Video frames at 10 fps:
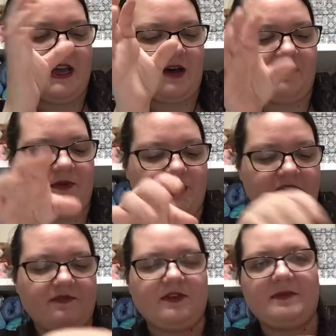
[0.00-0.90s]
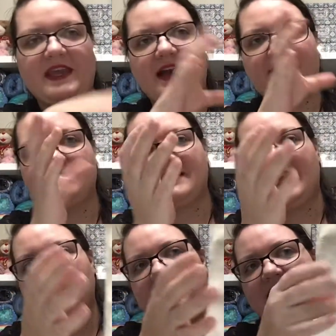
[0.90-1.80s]
I'll be working from the
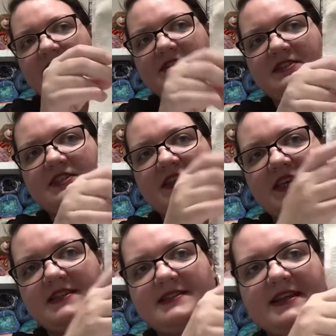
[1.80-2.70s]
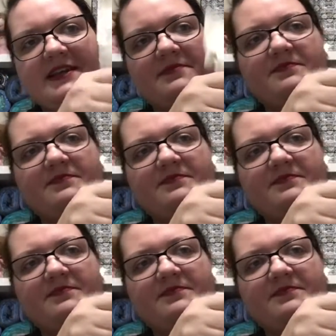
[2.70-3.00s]
outside to the inside.